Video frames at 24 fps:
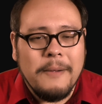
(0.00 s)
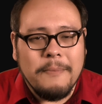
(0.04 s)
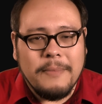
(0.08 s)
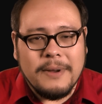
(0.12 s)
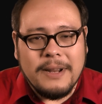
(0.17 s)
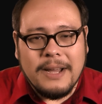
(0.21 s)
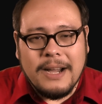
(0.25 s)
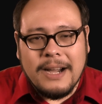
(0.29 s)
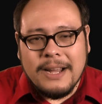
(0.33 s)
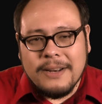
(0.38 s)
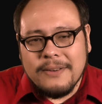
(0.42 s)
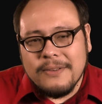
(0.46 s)

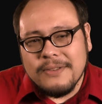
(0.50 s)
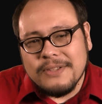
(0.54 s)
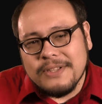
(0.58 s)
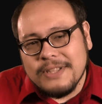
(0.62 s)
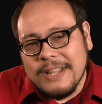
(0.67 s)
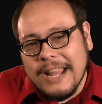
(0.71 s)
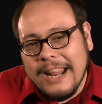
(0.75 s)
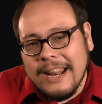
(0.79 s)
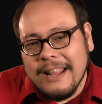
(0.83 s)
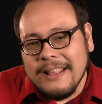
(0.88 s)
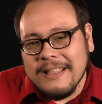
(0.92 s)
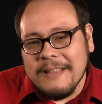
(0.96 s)
But
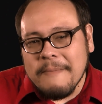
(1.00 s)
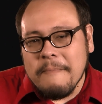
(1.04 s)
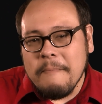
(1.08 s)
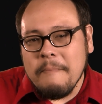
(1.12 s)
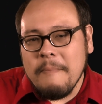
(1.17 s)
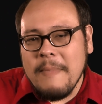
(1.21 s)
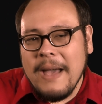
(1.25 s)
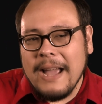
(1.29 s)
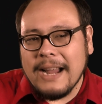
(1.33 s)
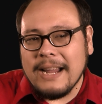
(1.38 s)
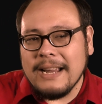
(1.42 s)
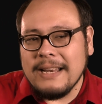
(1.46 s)
understanding the
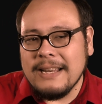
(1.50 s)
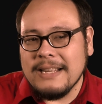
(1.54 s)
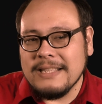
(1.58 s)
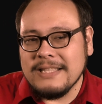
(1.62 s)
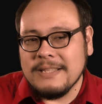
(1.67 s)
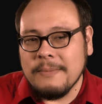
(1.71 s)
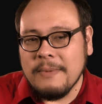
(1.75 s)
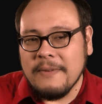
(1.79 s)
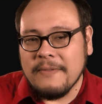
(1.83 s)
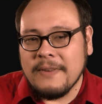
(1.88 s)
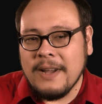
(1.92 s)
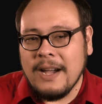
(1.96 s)

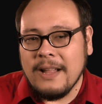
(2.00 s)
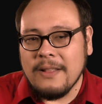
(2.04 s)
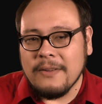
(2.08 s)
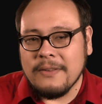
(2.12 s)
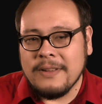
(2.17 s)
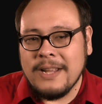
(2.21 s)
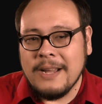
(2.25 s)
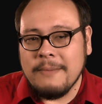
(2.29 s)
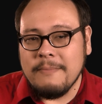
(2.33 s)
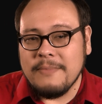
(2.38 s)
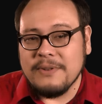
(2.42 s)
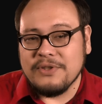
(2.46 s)
mechanism of color
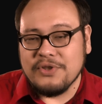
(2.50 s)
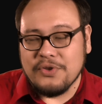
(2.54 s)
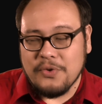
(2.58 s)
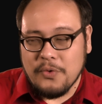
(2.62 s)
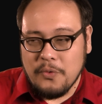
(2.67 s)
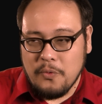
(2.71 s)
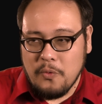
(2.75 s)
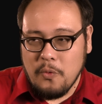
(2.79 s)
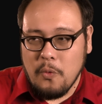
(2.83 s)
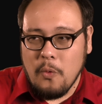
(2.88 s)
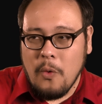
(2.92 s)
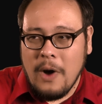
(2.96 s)
temperature
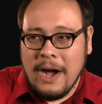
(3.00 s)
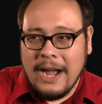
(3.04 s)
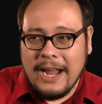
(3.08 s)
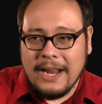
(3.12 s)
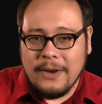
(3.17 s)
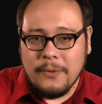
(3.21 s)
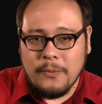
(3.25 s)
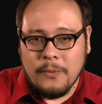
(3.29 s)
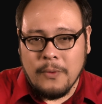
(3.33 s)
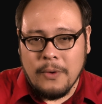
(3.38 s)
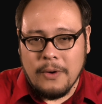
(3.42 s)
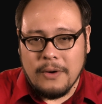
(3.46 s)
and why
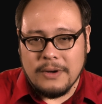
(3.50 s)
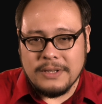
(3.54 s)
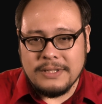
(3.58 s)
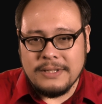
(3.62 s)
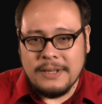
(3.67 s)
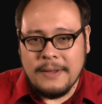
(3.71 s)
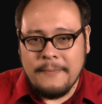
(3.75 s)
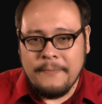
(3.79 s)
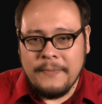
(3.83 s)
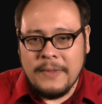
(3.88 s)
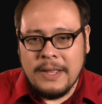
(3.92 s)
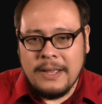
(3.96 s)
it
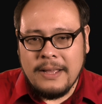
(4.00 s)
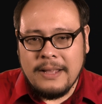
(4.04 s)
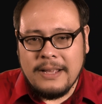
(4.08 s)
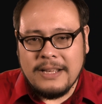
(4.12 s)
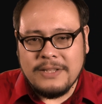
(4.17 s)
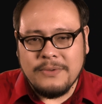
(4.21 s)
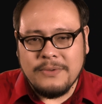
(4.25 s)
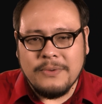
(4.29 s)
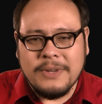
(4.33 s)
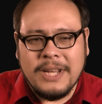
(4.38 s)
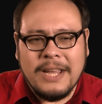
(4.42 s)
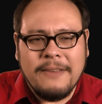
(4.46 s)
works,
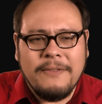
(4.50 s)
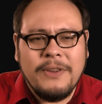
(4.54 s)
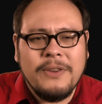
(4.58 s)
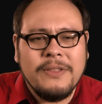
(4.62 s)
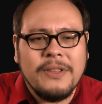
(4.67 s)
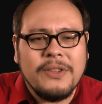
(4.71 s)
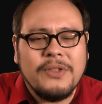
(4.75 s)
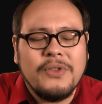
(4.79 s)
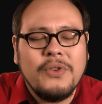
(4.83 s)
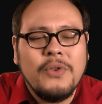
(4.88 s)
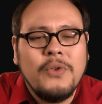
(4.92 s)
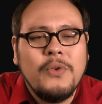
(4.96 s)
this will give you
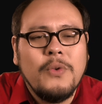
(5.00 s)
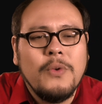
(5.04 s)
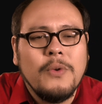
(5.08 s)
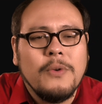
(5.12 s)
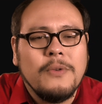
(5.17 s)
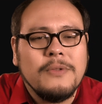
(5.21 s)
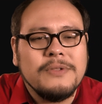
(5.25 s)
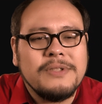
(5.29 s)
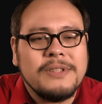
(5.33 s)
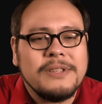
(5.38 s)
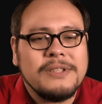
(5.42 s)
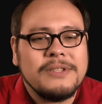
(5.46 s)
the
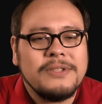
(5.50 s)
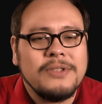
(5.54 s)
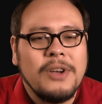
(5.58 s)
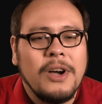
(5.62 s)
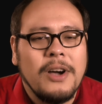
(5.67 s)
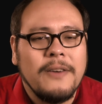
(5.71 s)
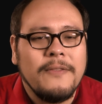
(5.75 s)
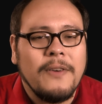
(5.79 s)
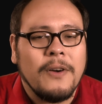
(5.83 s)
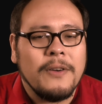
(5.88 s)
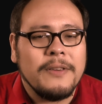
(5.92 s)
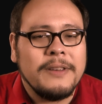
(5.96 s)
tools to
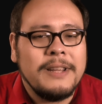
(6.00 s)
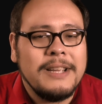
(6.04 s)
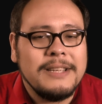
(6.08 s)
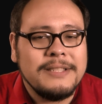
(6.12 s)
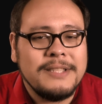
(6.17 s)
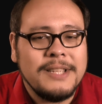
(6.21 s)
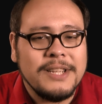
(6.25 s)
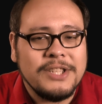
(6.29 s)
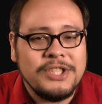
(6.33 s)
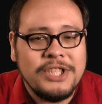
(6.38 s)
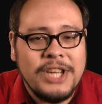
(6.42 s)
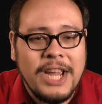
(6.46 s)
solve
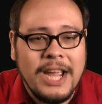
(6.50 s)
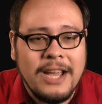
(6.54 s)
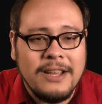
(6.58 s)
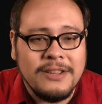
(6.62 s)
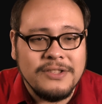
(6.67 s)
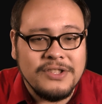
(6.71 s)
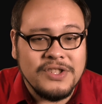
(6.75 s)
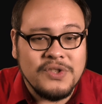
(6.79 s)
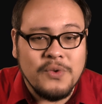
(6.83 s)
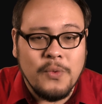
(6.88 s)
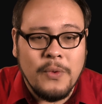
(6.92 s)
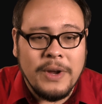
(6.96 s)
artistic
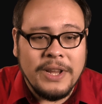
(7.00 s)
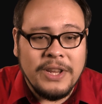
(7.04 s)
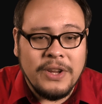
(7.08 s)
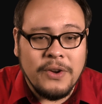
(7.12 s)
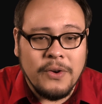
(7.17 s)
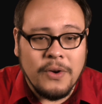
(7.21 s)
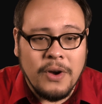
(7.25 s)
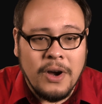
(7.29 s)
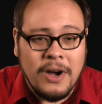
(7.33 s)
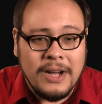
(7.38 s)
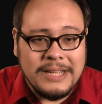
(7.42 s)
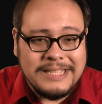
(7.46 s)
challenges when
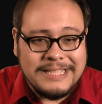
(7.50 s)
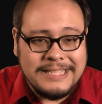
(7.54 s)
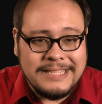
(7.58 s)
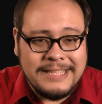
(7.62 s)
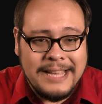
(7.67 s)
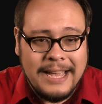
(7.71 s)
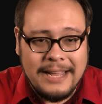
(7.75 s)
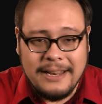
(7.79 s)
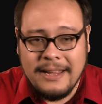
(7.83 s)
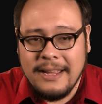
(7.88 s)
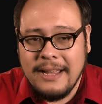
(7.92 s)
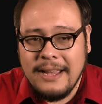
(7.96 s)
you're on
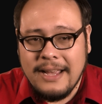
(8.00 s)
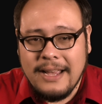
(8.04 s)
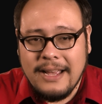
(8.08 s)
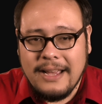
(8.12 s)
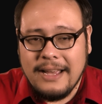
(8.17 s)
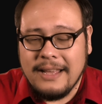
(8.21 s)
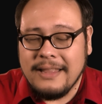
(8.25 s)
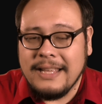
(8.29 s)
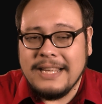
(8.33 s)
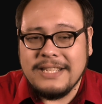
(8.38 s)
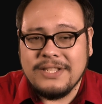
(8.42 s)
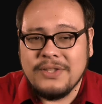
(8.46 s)
set.
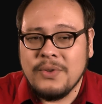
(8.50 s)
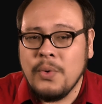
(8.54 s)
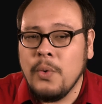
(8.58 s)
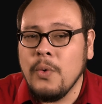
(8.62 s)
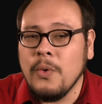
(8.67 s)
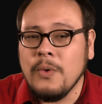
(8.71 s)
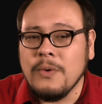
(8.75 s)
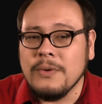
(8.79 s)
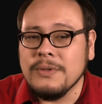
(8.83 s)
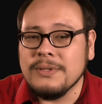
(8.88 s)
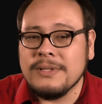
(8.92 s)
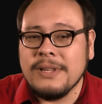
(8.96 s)
Now, these
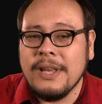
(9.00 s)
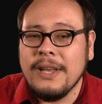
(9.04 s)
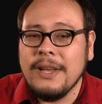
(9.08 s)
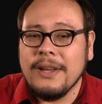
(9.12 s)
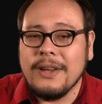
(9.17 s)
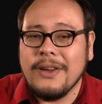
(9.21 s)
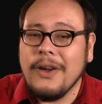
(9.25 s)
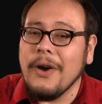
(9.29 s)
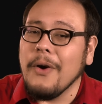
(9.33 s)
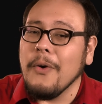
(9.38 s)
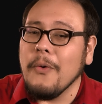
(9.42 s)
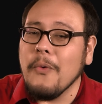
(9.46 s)
tools
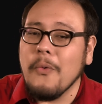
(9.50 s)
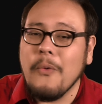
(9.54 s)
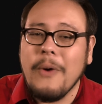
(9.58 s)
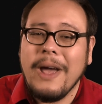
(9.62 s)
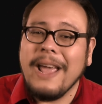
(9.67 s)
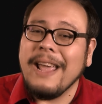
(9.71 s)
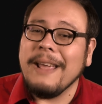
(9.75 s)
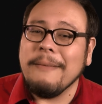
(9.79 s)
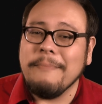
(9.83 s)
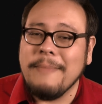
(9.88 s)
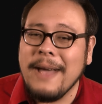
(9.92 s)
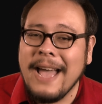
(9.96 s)
go
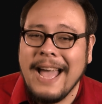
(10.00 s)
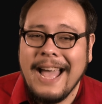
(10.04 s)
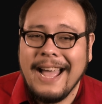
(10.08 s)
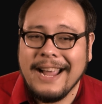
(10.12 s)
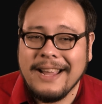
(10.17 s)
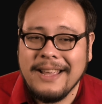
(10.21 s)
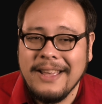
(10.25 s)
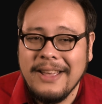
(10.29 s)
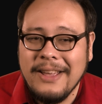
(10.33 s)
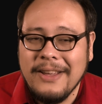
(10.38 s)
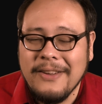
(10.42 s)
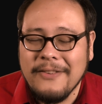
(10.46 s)
way
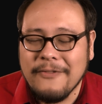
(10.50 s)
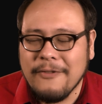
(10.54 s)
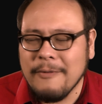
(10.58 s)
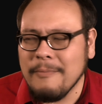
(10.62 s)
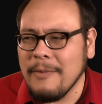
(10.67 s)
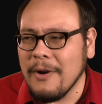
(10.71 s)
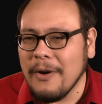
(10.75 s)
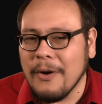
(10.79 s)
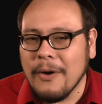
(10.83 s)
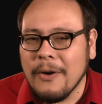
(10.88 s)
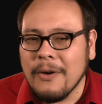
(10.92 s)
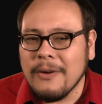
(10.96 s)
back, from
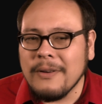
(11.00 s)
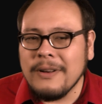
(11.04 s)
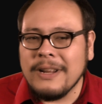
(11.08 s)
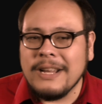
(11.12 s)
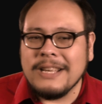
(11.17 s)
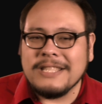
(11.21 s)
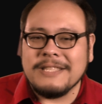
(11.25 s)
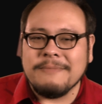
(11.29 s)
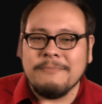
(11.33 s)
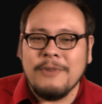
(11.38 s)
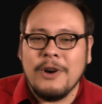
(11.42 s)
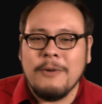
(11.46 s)
our
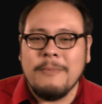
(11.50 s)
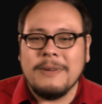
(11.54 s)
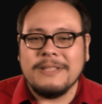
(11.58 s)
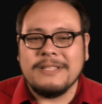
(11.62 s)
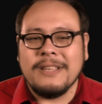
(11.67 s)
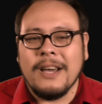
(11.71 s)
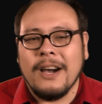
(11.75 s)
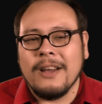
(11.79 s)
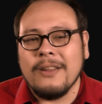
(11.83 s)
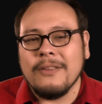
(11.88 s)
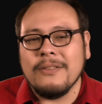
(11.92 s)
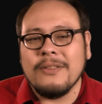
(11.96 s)
earliest moments
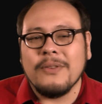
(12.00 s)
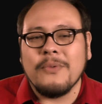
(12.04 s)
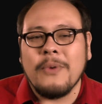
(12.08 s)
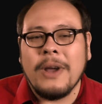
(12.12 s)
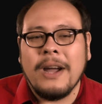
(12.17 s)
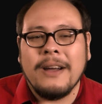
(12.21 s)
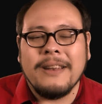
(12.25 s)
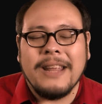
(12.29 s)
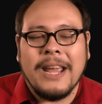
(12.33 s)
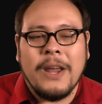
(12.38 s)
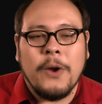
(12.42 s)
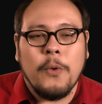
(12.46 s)
huddled
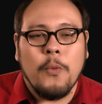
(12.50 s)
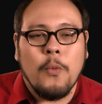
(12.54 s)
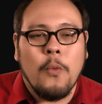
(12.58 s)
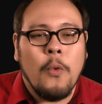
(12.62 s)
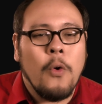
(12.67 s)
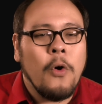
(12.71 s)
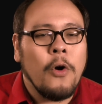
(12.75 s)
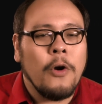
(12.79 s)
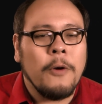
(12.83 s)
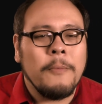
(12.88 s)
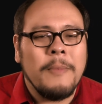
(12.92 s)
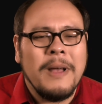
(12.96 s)
around a
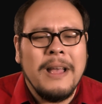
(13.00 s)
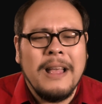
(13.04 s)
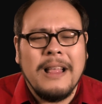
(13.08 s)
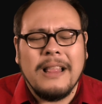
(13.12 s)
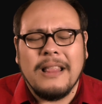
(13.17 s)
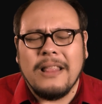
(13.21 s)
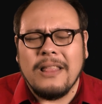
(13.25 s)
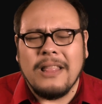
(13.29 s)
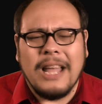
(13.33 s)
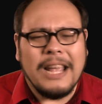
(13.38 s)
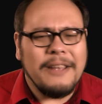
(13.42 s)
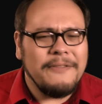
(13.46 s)
warm,
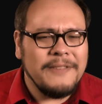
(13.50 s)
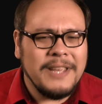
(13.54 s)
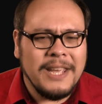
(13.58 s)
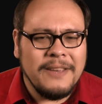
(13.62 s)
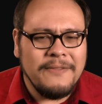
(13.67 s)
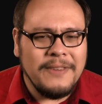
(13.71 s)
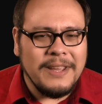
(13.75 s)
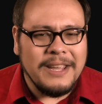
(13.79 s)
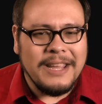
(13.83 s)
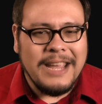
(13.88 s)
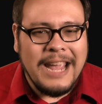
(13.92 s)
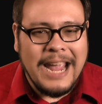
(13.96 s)

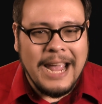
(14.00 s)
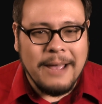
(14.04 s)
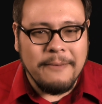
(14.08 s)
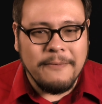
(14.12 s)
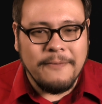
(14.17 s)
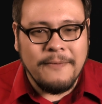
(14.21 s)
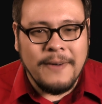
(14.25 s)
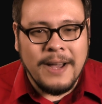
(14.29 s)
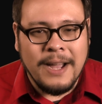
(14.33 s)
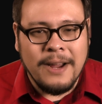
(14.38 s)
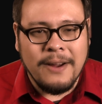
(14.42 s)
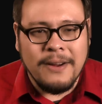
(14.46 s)
life-giving
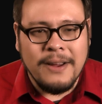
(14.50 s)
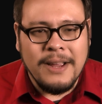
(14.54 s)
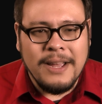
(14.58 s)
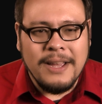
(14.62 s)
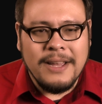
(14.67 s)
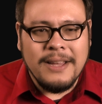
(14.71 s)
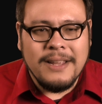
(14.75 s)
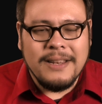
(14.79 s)
campfire,